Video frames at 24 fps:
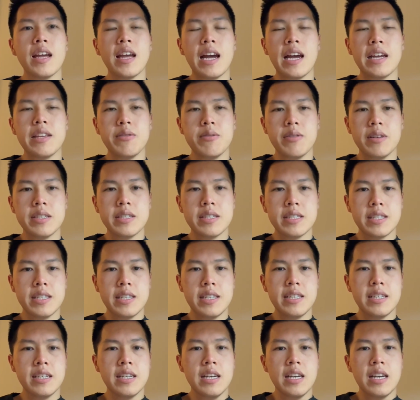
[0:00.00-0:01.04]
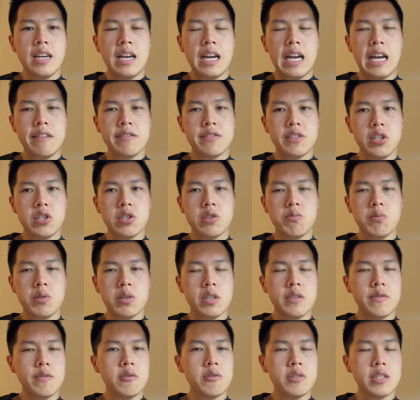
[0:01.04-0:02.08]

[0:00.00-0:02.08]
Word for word: At USC, I have such a wonderful